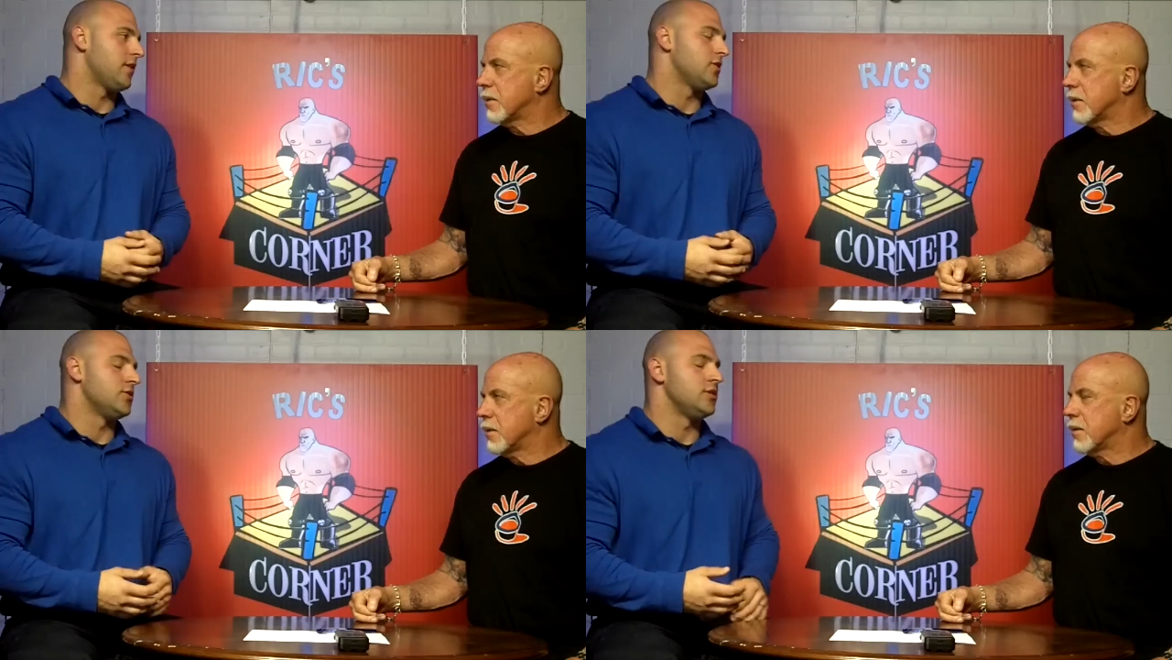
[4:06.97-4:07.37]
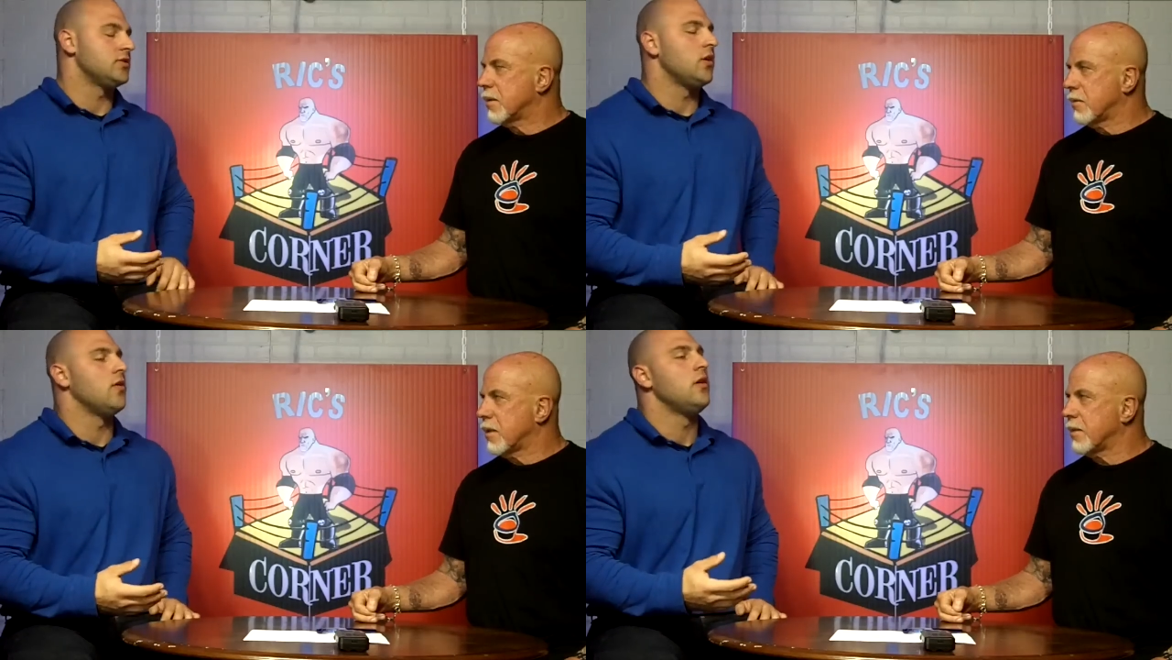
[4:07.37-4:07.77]
Speaker 1: energy.
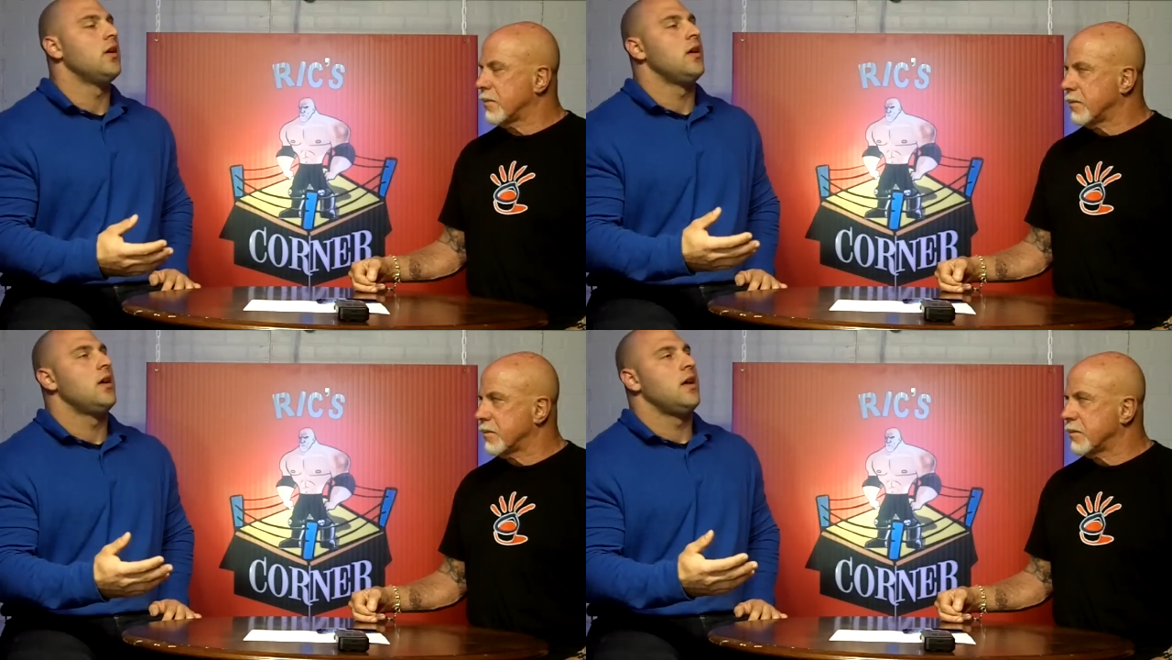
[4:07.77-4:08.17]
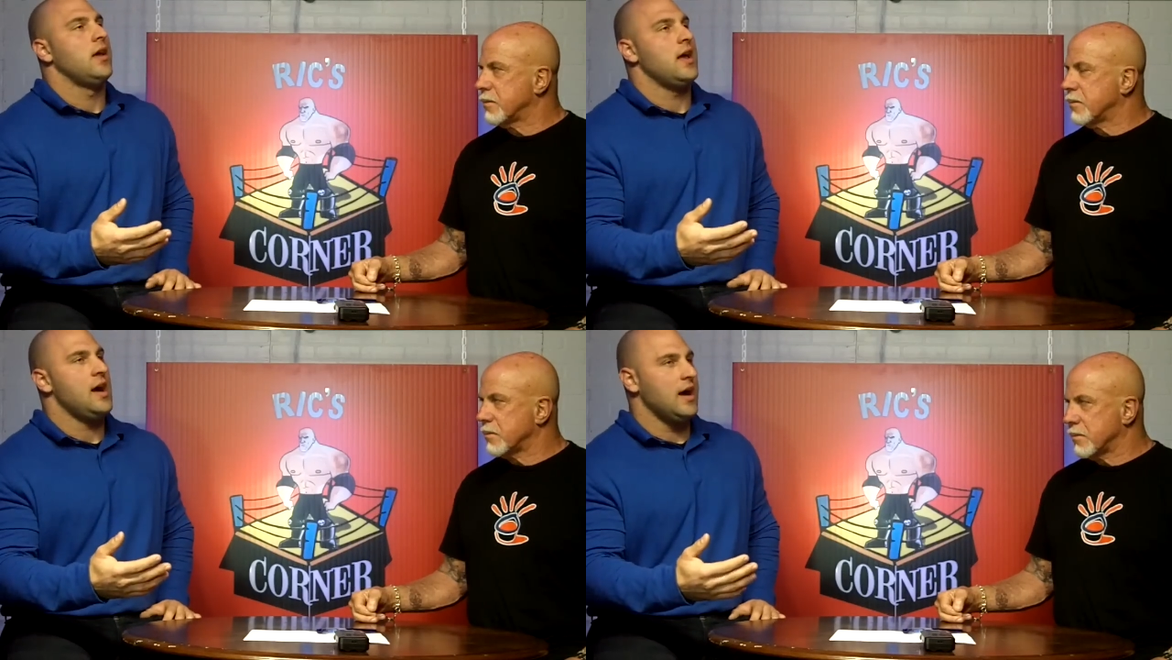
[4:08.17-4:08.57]
So right.
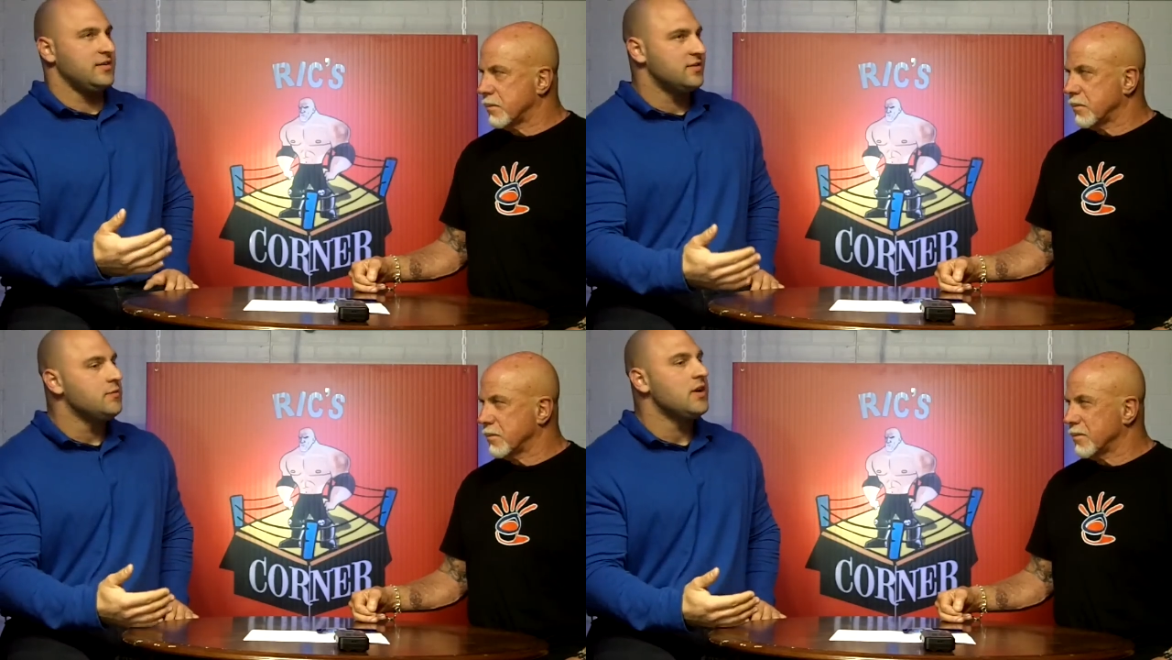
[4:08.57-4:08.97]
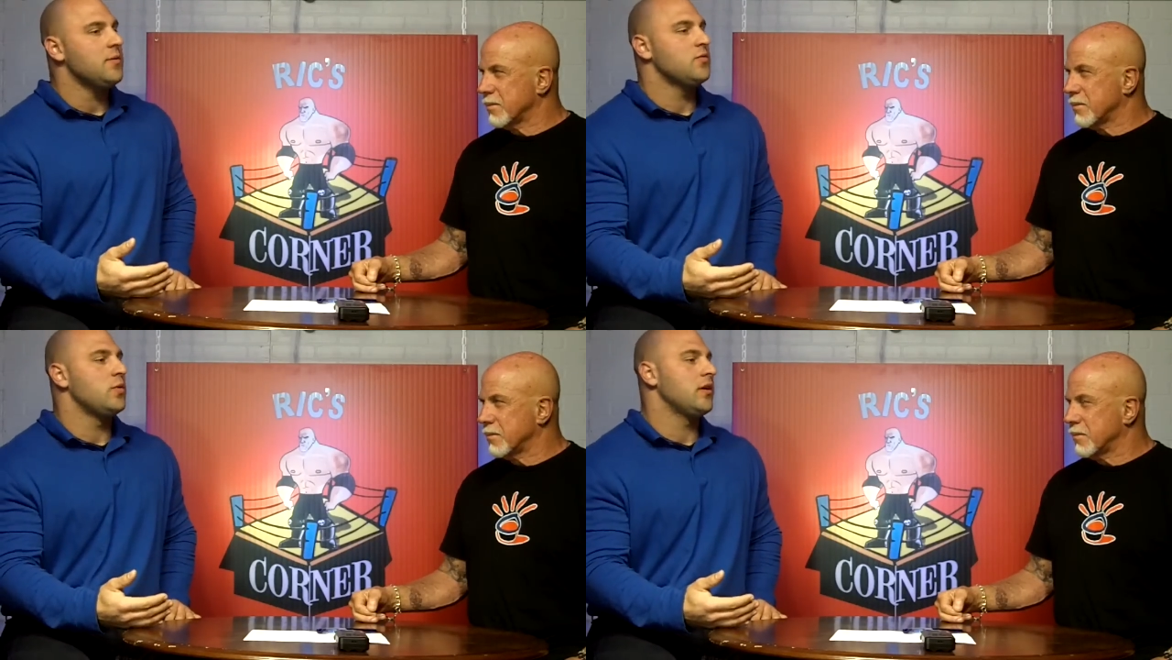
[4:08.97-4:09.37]
I
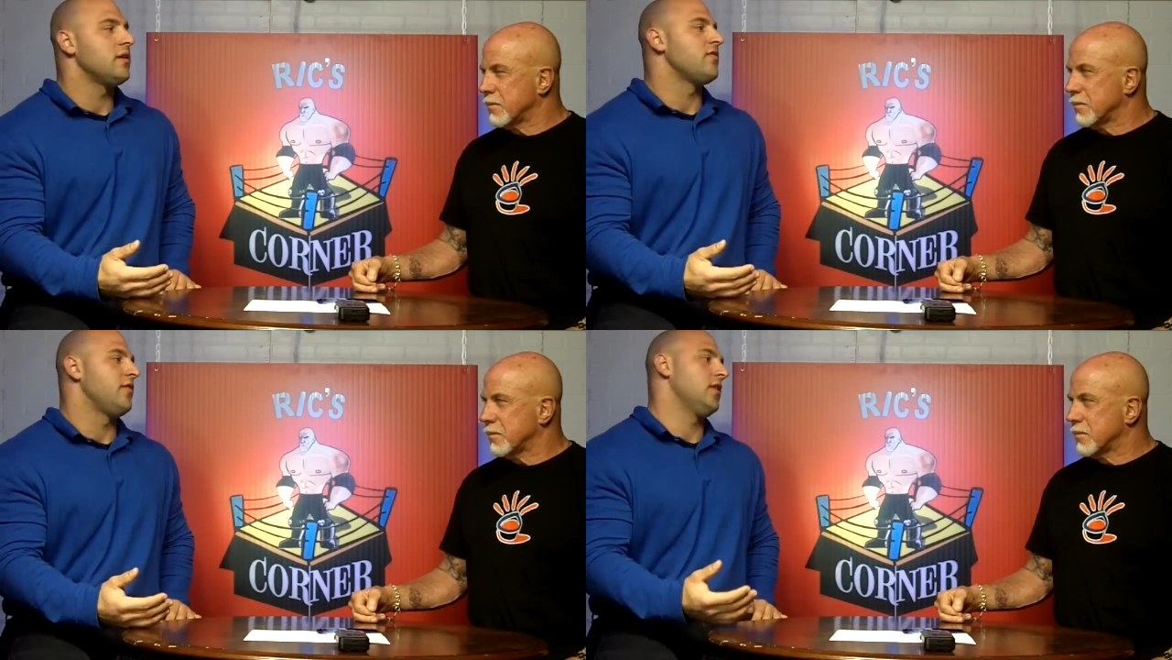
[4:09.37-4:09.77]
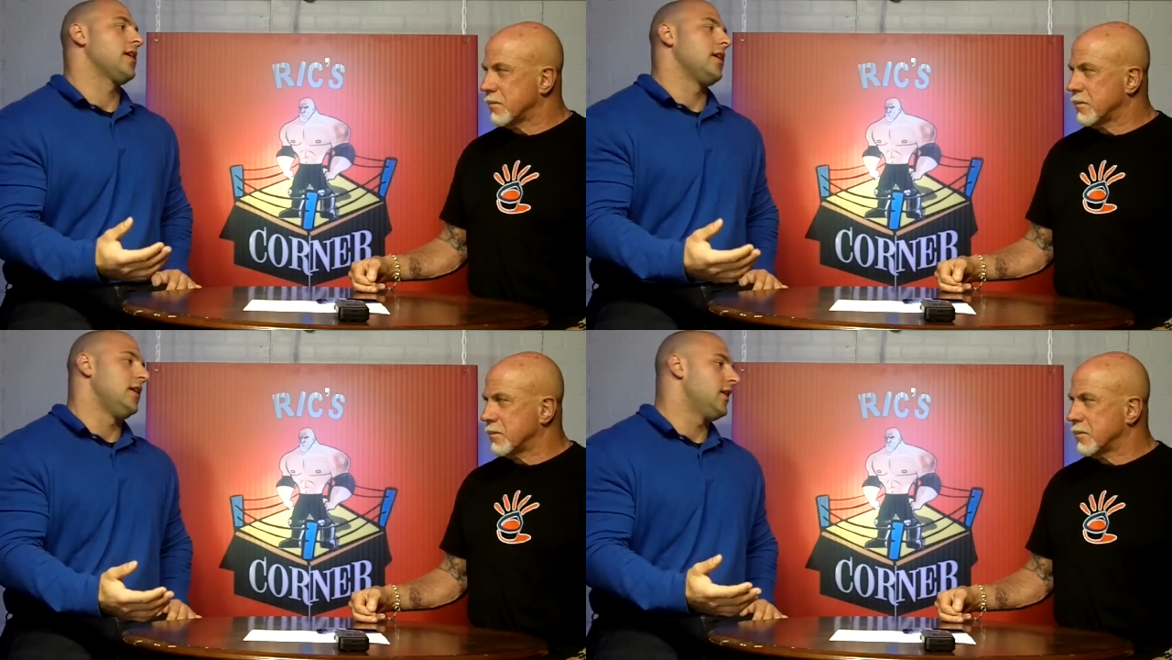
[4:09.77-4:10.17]
sometimes will if I feel
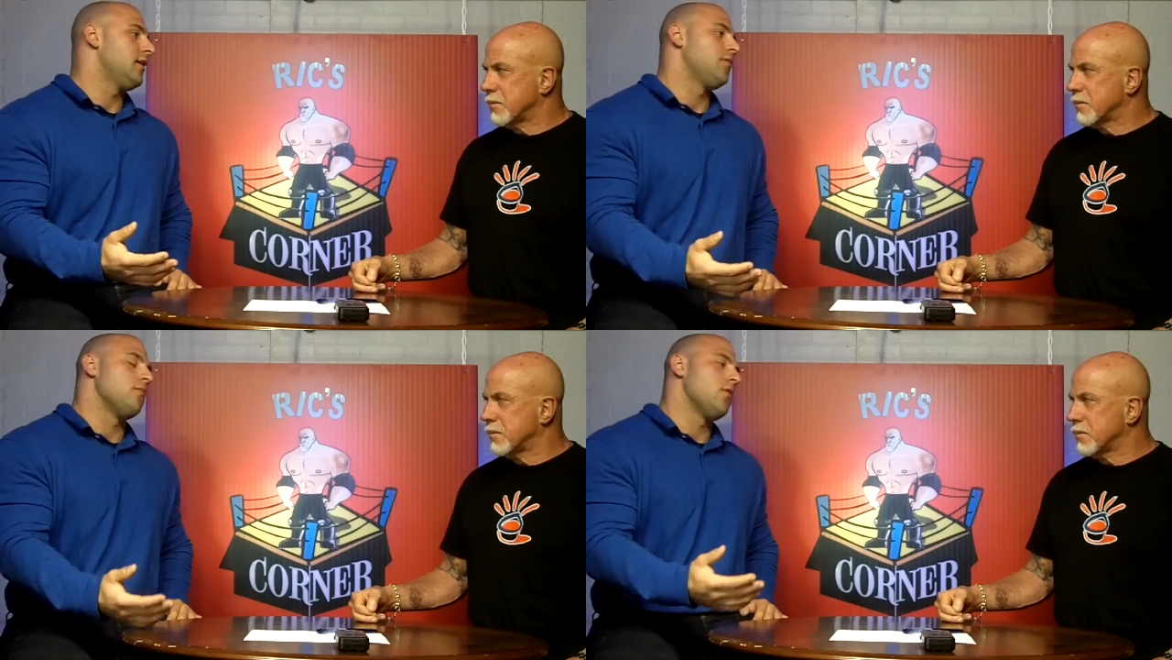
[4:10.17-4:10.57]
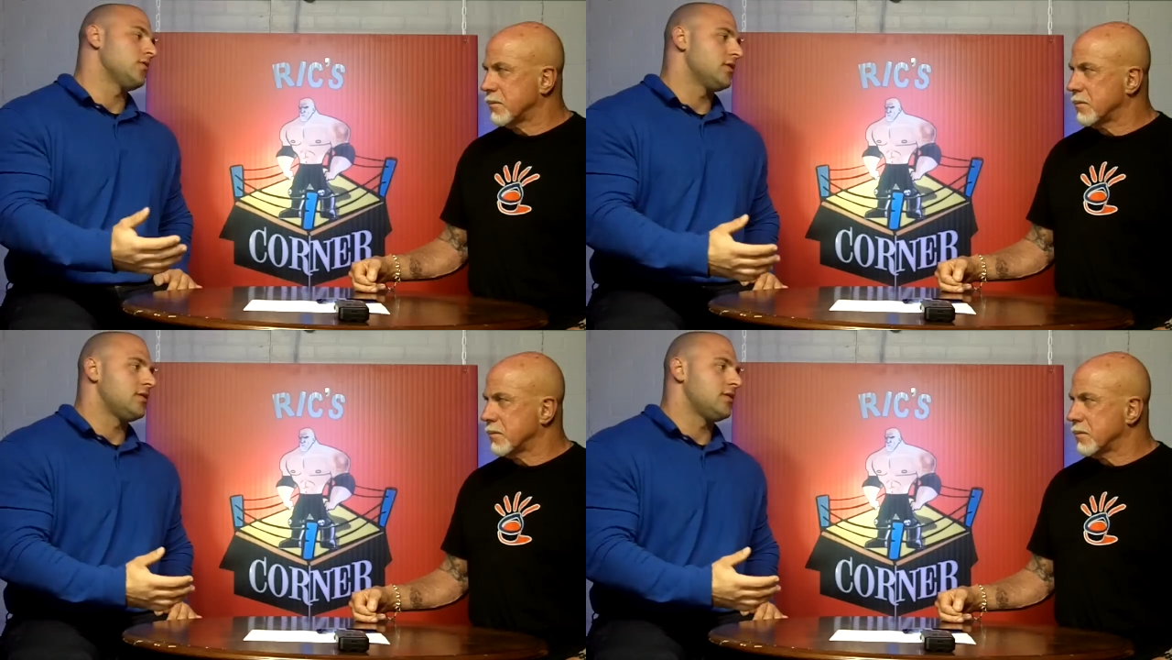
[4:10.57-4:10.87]
like I need it, but most